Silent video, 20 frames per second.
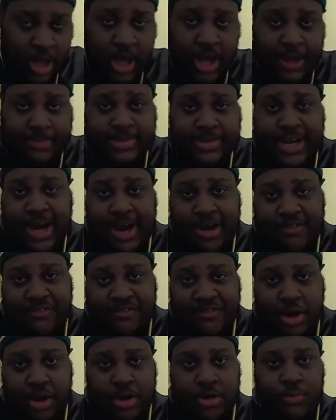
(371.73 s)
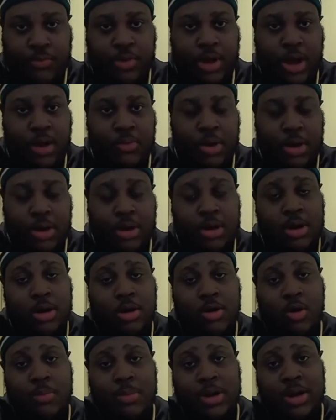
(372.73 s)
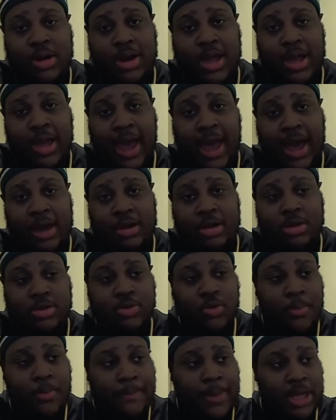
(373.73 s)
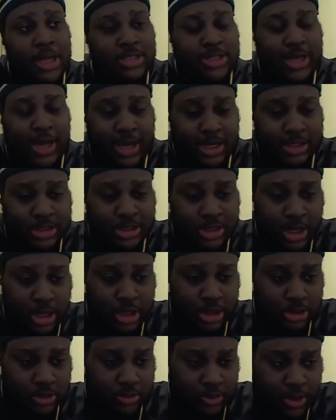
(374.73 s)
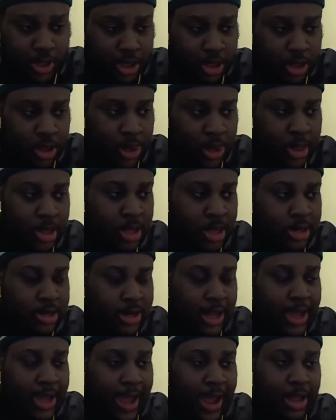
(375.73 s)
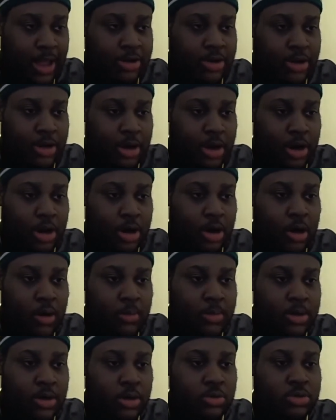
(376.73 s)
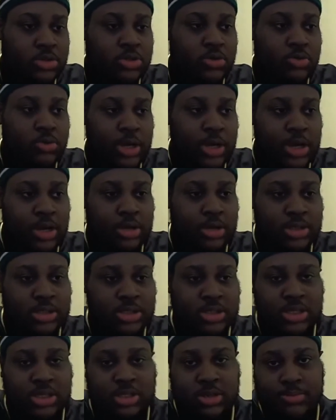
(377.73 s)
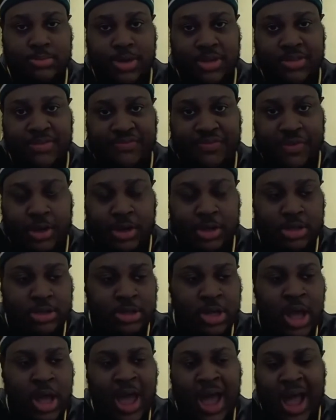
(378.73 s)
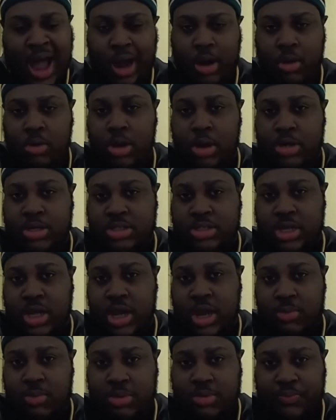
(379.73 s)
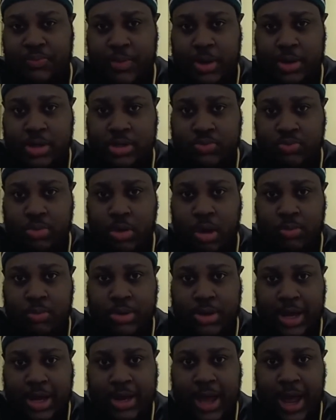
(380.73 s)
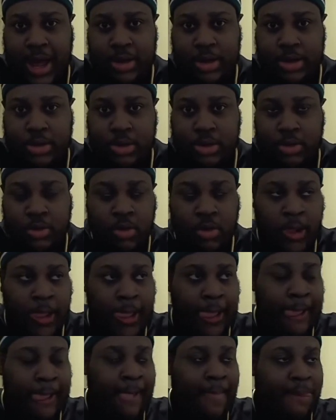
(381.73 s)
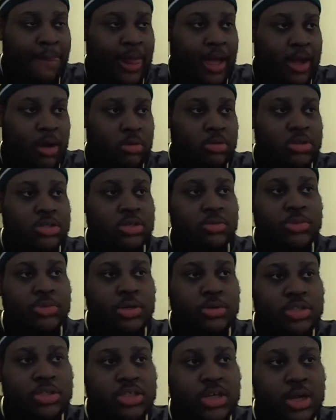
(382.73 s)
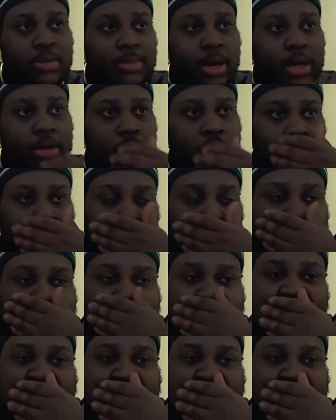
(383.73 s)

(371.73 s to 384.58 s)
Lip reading: I'm tired of fucking around with Kurt Coleman and Nate Allen, two bitch-ass niggas, okay? Nate Allen and Kurt Coleman, those two inconsistent motherfuckers. I don't understand what the fuck is wrong with Nate Allen, dude. Like, on some real shit, my dude.